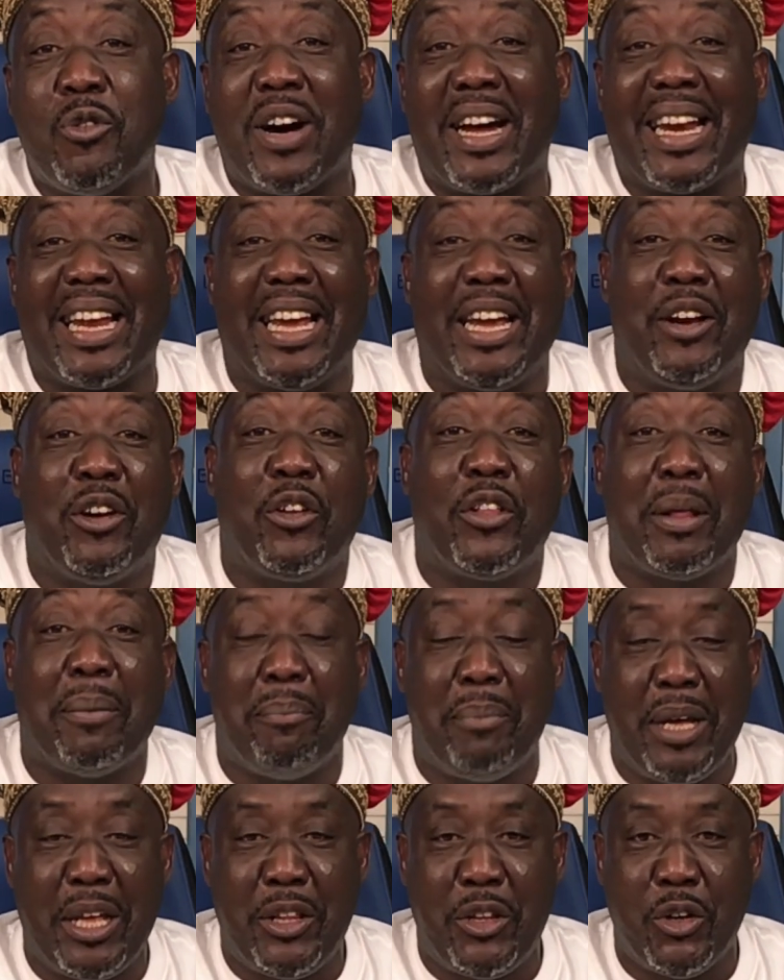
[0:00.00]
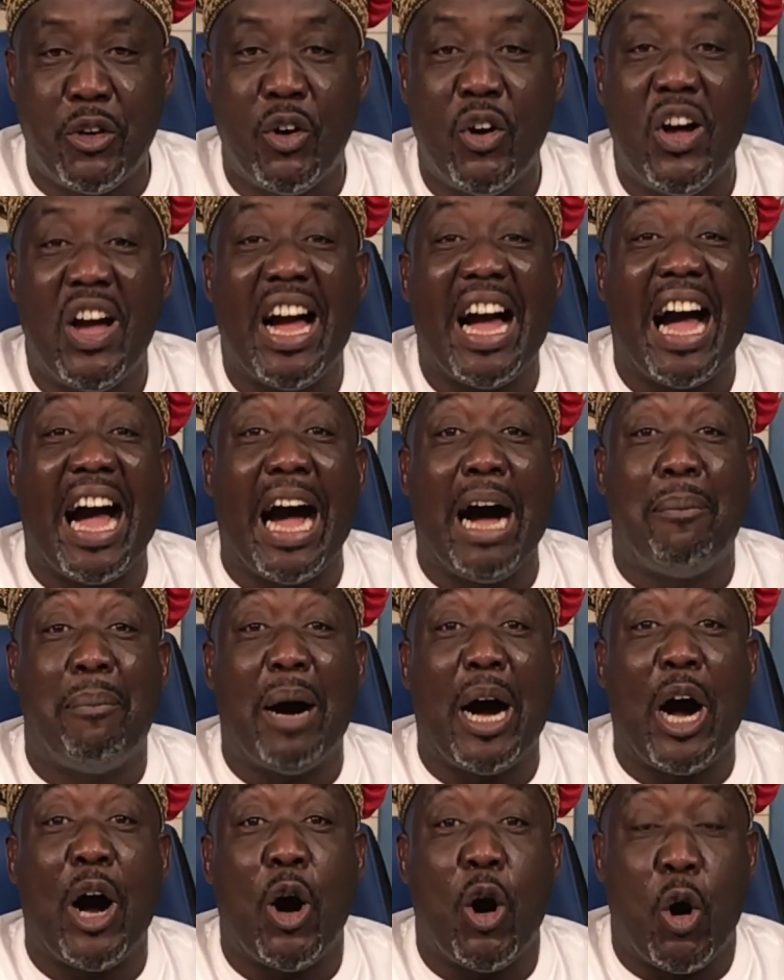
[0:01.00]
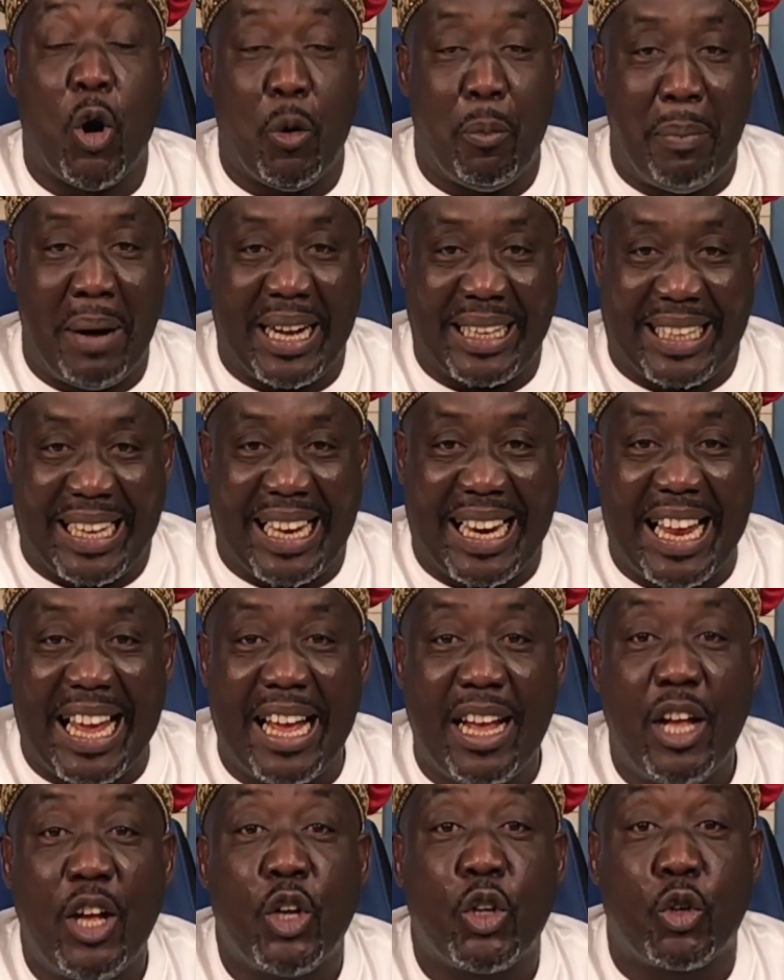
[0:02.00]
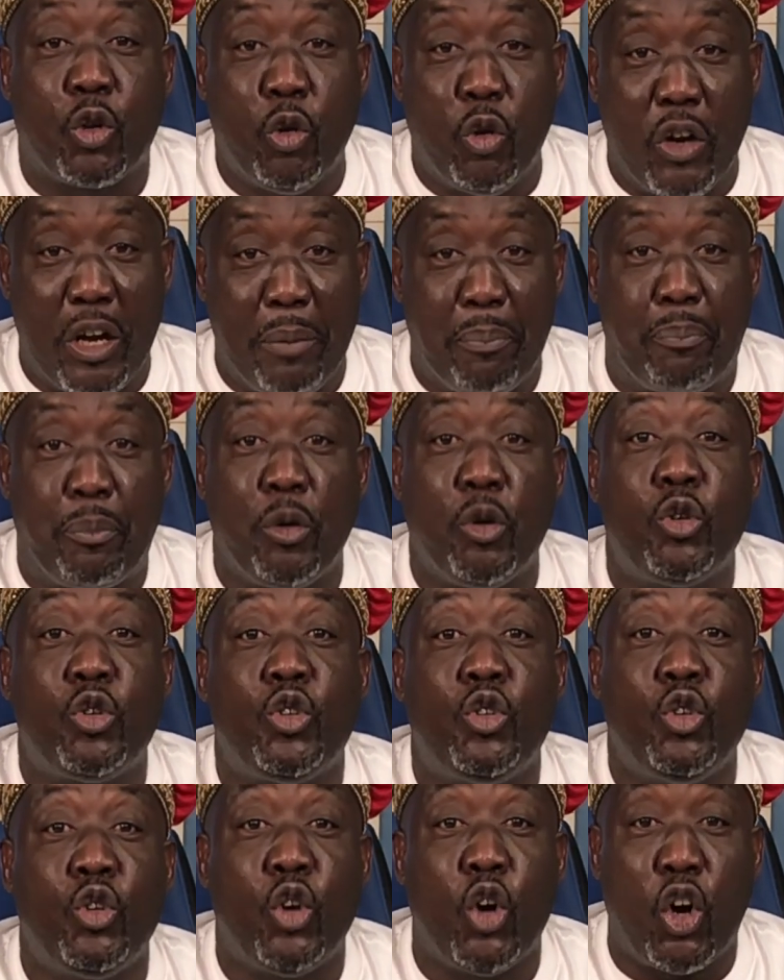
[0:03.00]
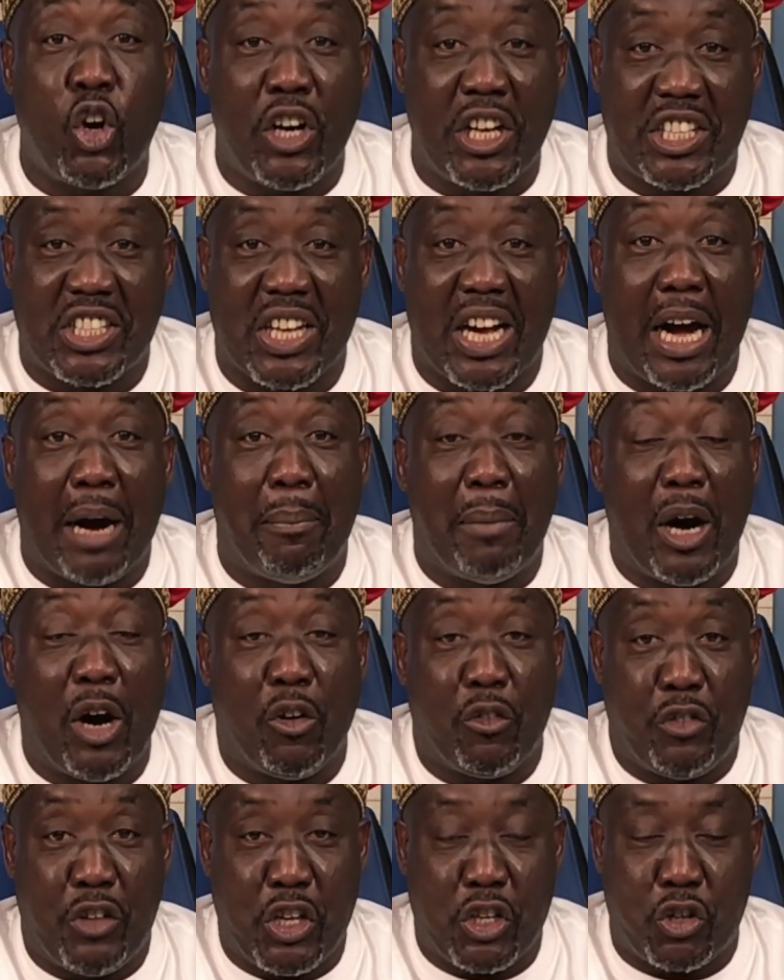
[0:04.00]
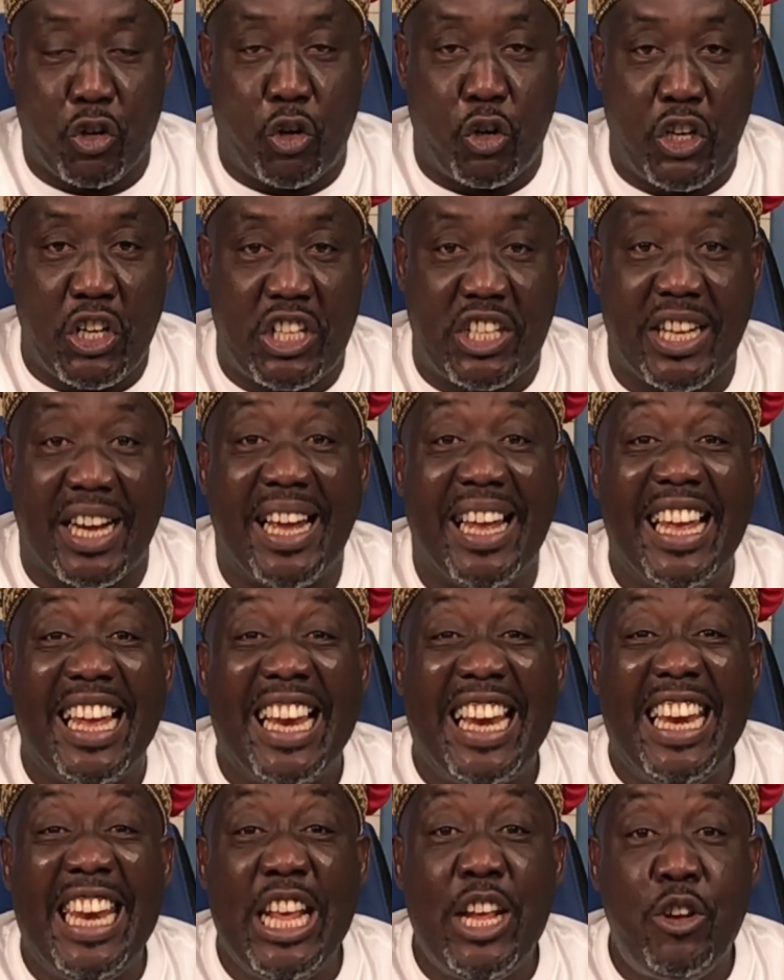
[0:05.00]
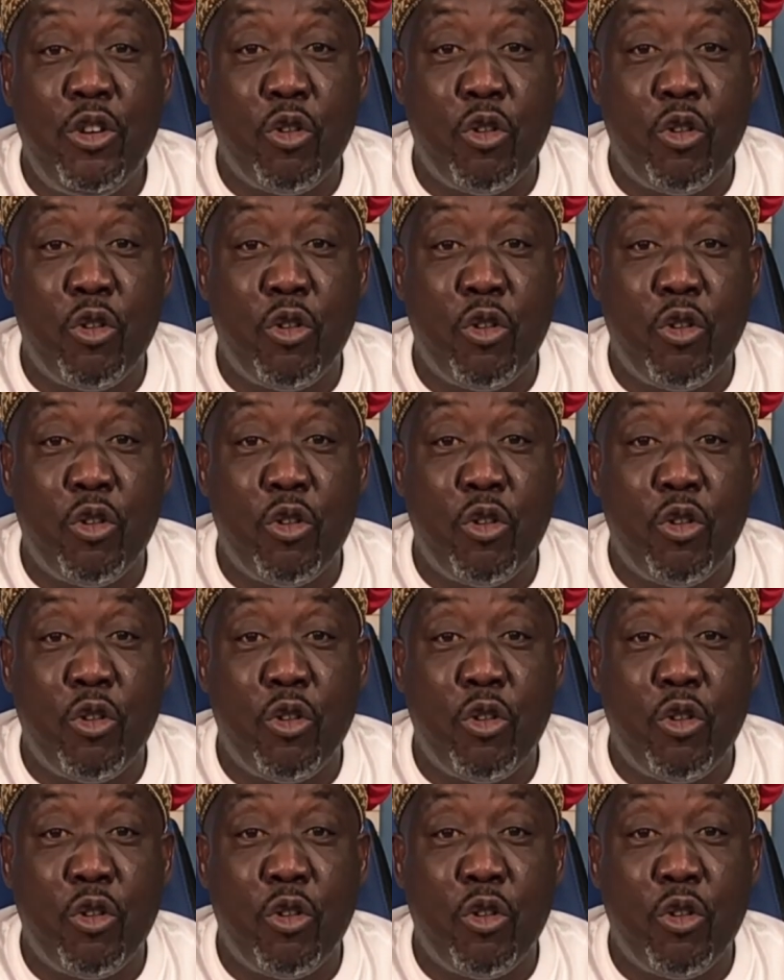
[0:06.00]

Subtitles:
Here you are, another video about Obatala to improve your knowledge about this orisha.